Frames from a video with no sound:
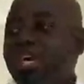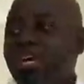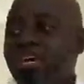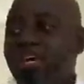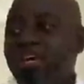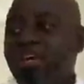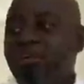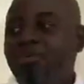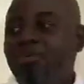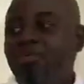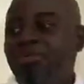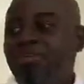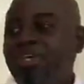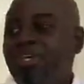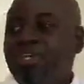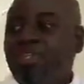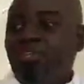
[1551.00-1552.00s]
10,
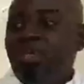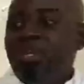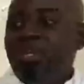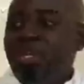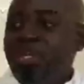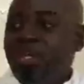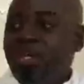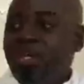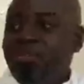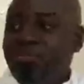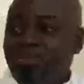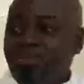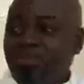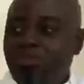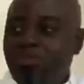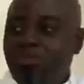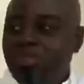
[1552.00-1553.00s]
20 years on
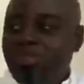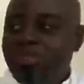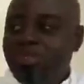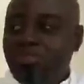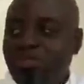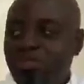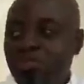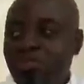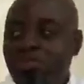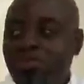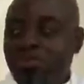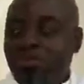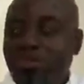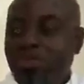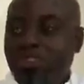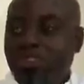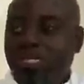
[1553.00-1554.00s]
the mortgage, you know,
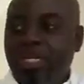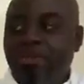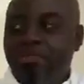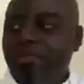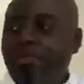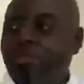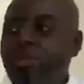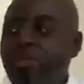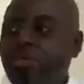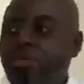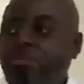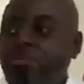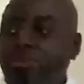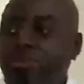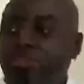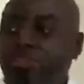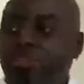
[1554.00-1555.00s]
on the tenor,
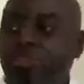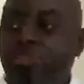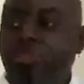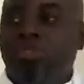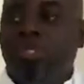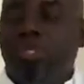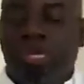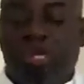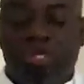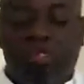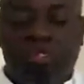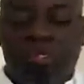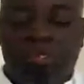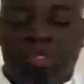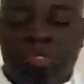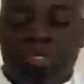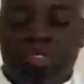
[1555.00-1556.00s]
but just use it as
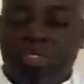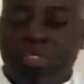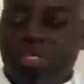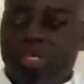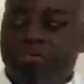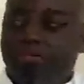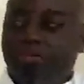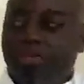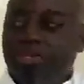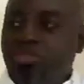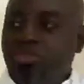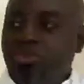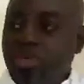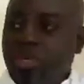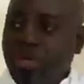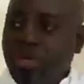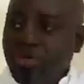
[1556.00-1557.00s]
a leverage
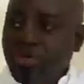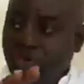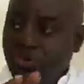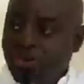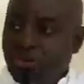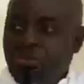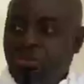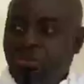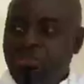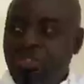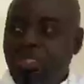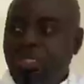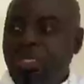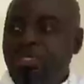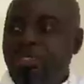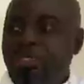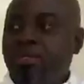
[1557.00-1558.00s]
to get on the property
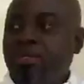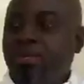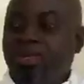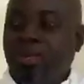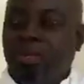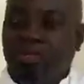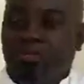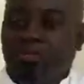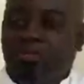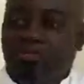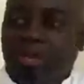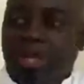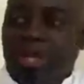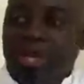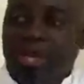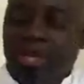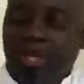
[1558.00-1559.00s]
ladder,
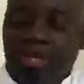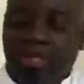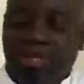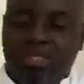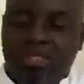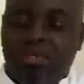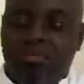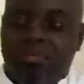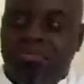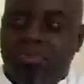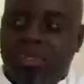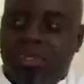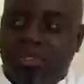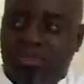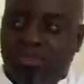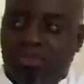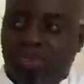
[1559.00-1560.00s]
pay it down
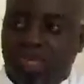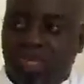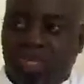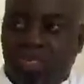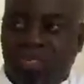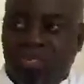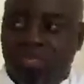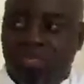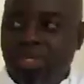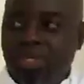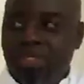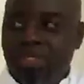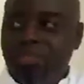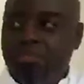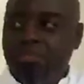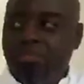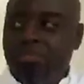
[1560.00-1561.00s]
as quickly as you
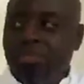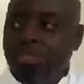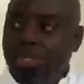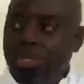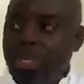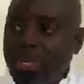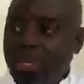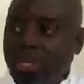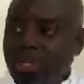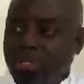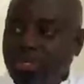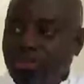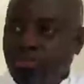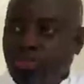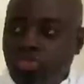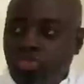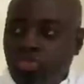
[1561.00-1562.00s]
can, and
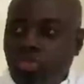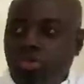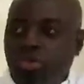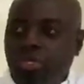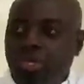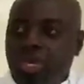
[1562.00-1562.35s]
enjoy